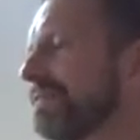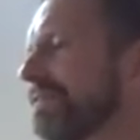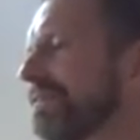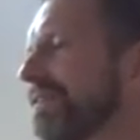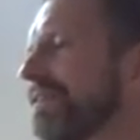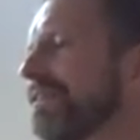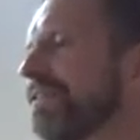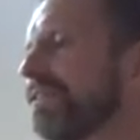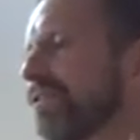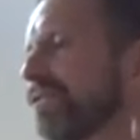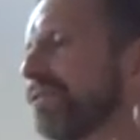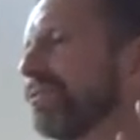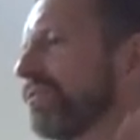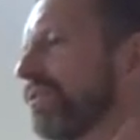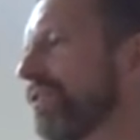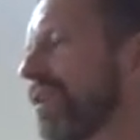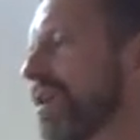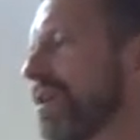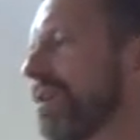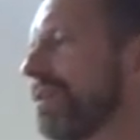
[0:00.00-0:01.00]
That's the
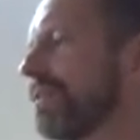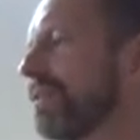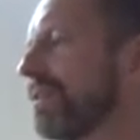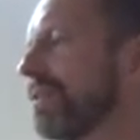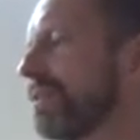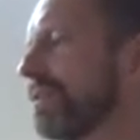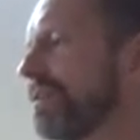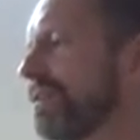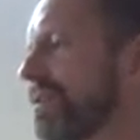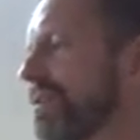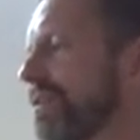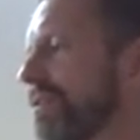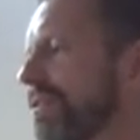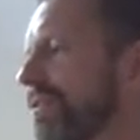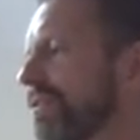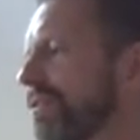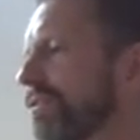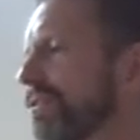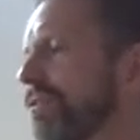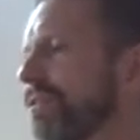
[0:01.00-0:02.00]
sutra.
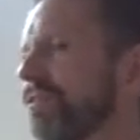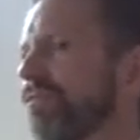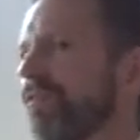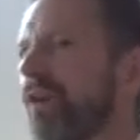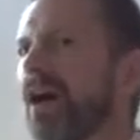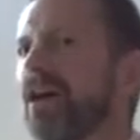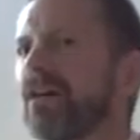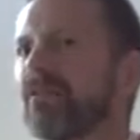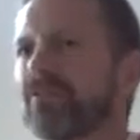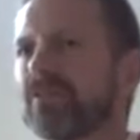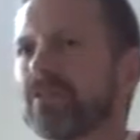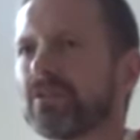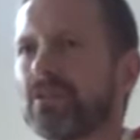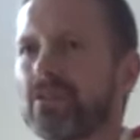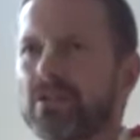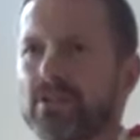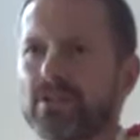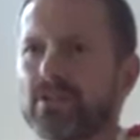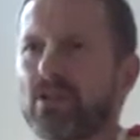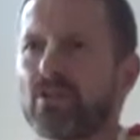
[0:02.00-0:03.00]
So
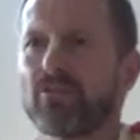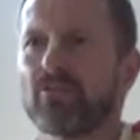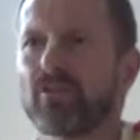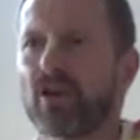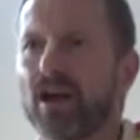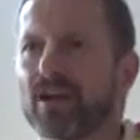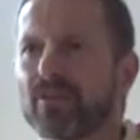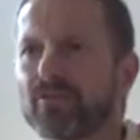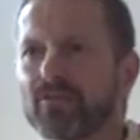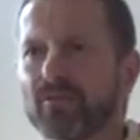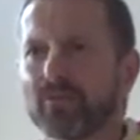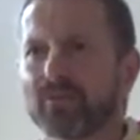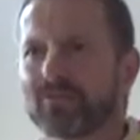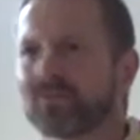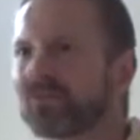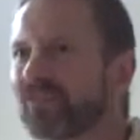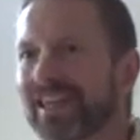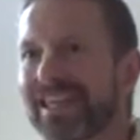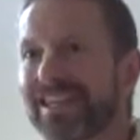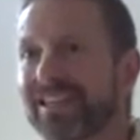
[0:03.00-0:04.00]
there are 5
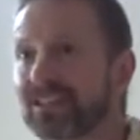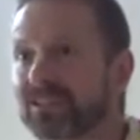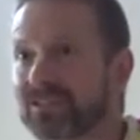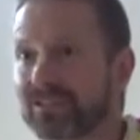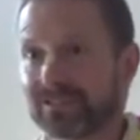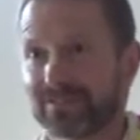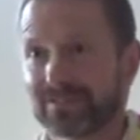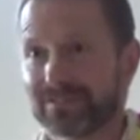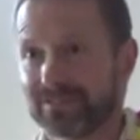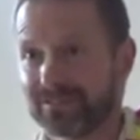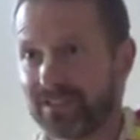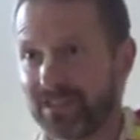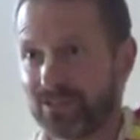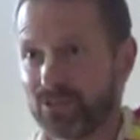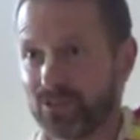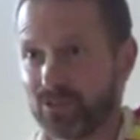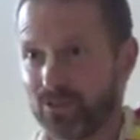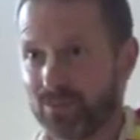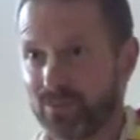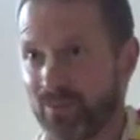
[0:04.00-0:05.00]
things that
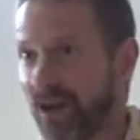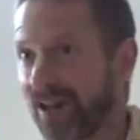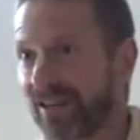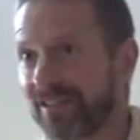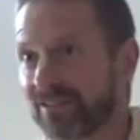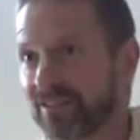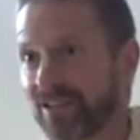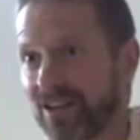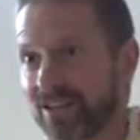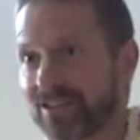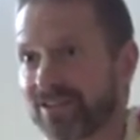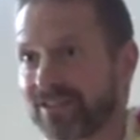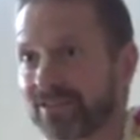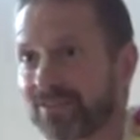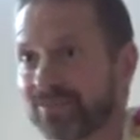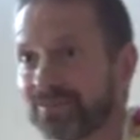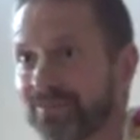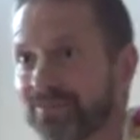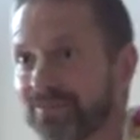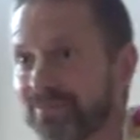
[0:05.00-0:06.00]
your mind does.
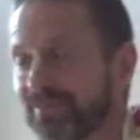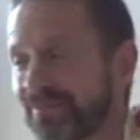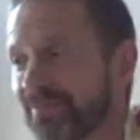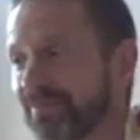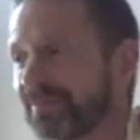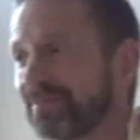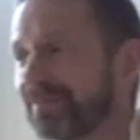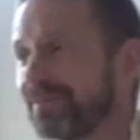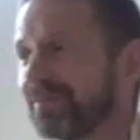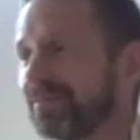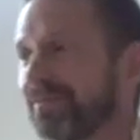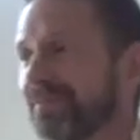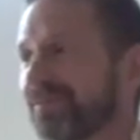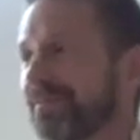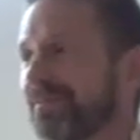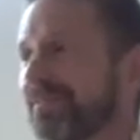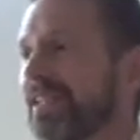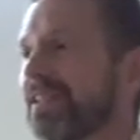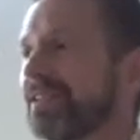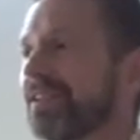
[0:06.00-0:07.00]

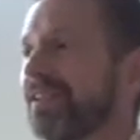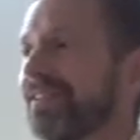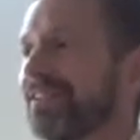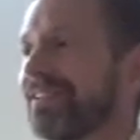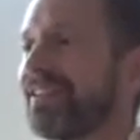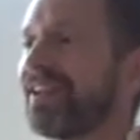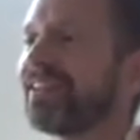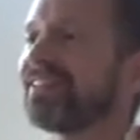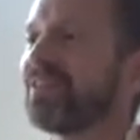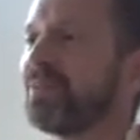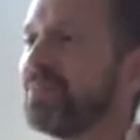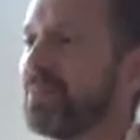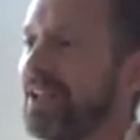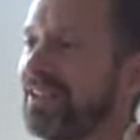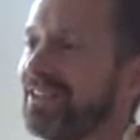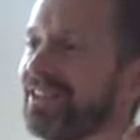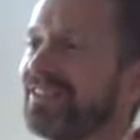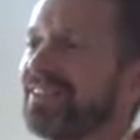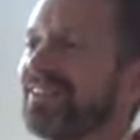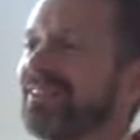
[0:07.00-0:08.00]
These are, because your
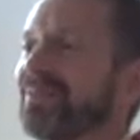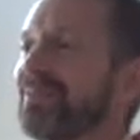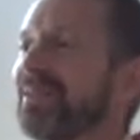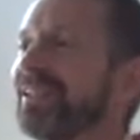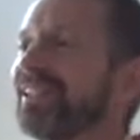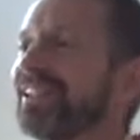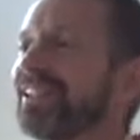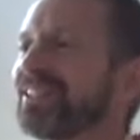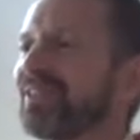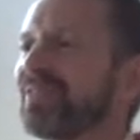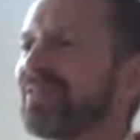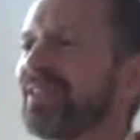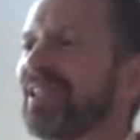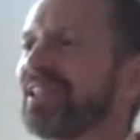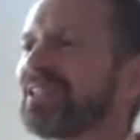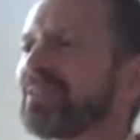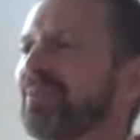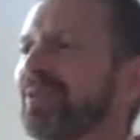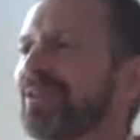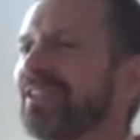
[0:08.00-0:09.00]
mind does millions of
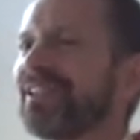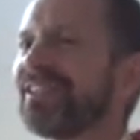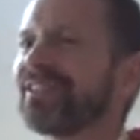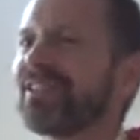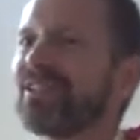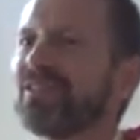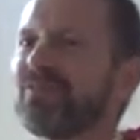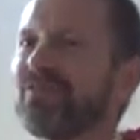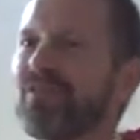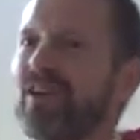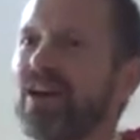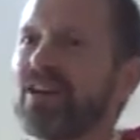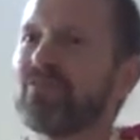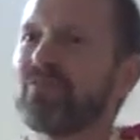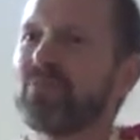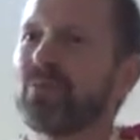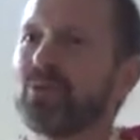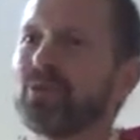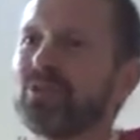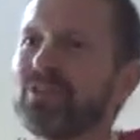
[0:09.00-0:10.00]
things, but these are the 5
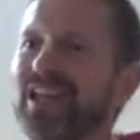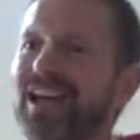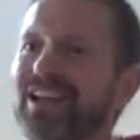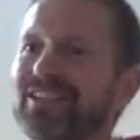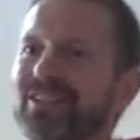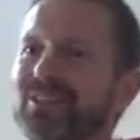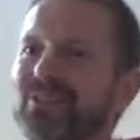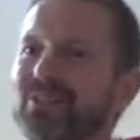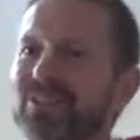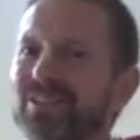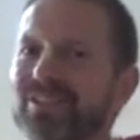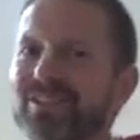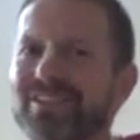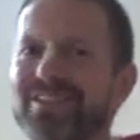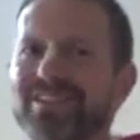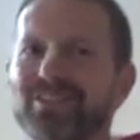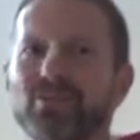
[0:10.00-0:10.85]
broad categories.